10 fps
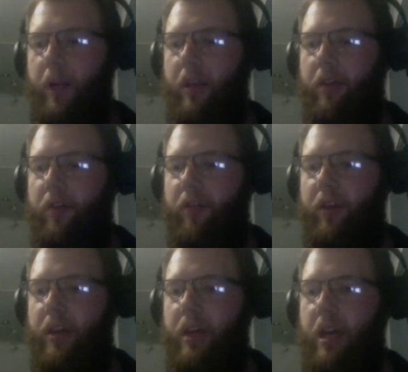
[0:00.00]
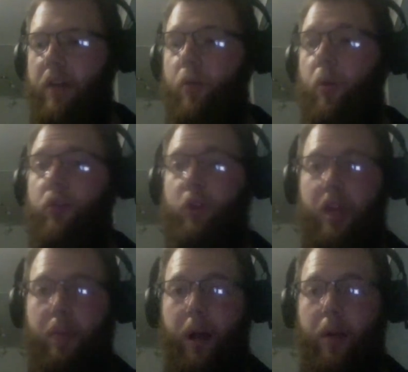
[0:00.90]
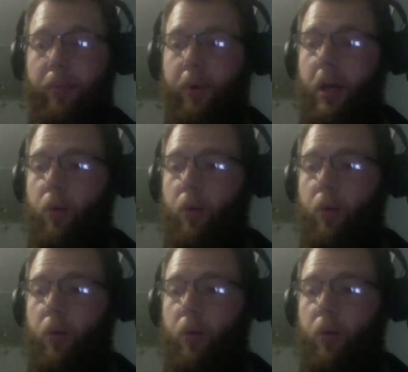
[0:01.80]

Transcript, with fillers: But if uh, if you want to keep up